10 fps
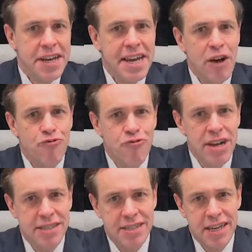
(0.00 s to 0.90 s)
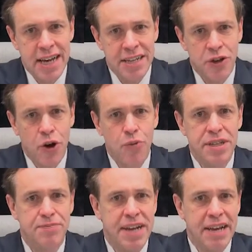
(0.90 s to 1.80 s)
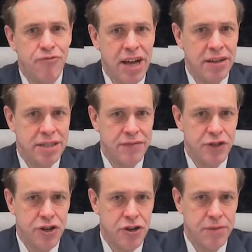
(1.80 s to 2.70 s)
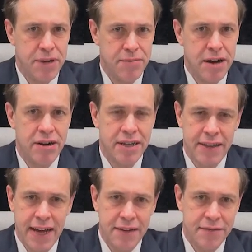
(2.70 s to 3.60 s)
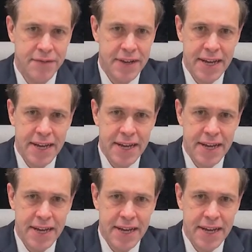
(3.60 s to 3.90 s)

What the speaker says: Now, risk has always been a relative term in American life.